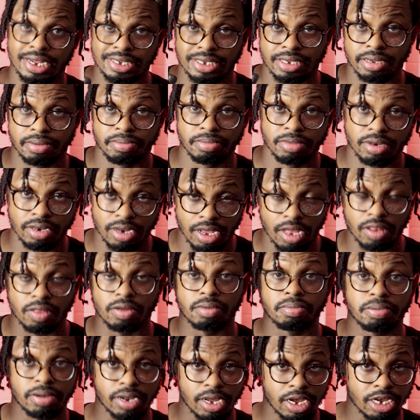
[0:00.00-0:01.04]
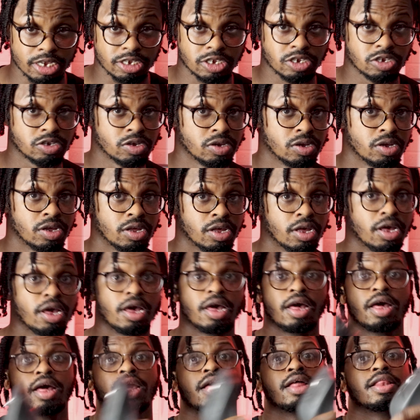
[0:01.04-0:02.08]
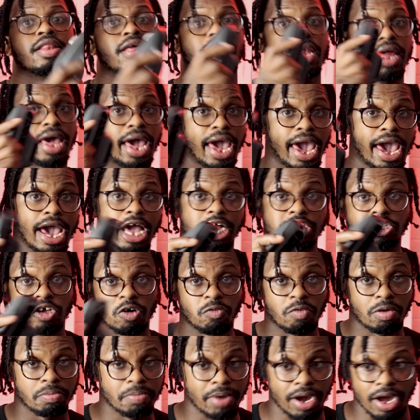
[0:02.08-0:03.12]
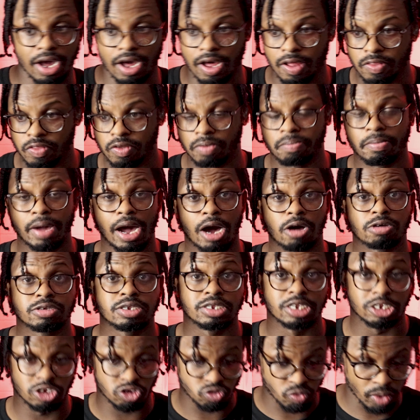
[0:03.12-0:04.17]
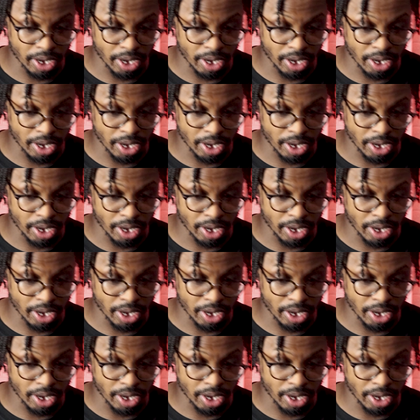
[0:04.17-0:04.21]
That's another plus that it has over my other mouse as